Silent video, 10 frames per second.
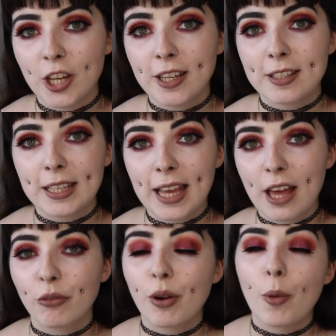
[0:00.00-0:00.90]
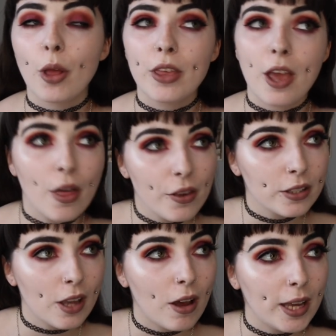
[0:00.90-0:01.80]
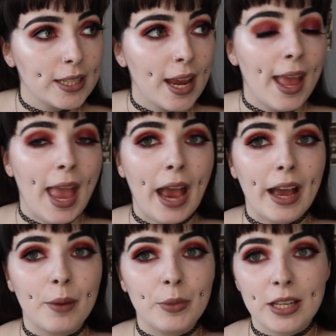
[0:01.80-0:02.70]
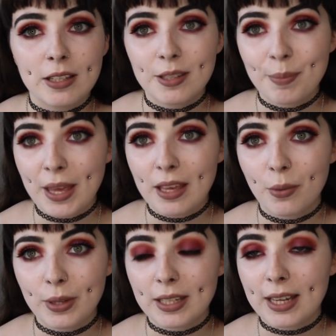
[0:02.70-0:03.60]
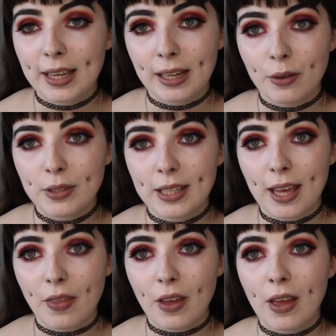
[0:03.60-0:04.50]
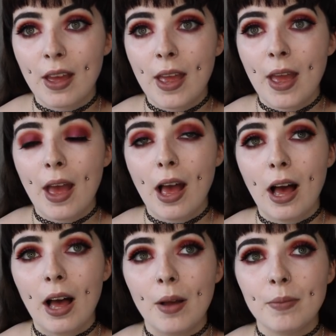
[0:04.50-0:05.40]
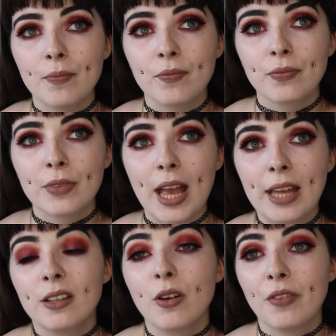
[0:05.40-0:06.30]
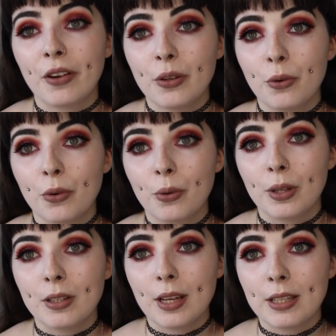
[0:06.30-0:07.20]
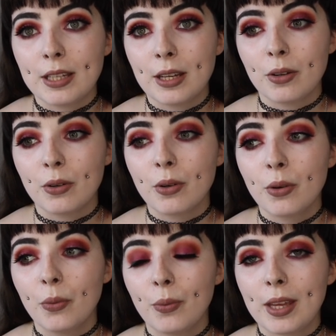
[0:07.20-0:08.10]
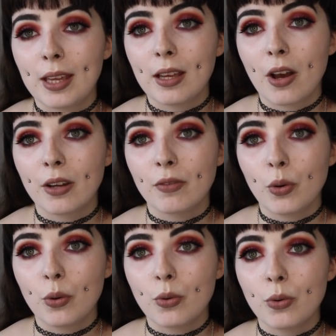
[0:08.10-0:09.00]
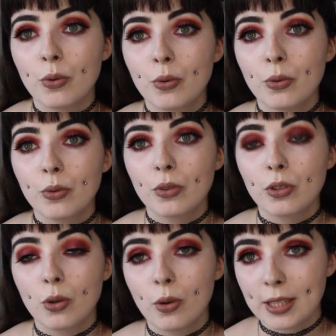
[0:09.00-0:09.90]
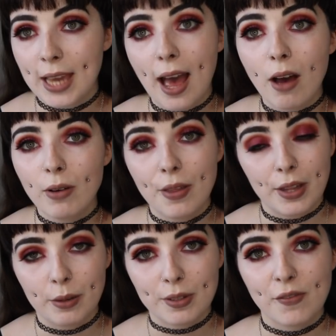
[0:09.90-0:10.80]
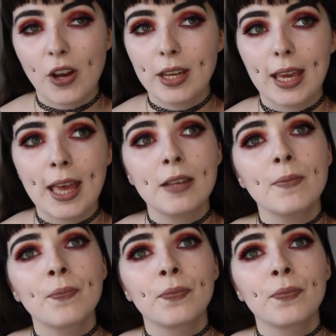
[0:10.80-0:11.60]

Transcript: Janice and Catherine were on the other side, and we didn't speak, we didn't hang out together, and it got very awkward until we kind of all talked it out, and then it was fine again.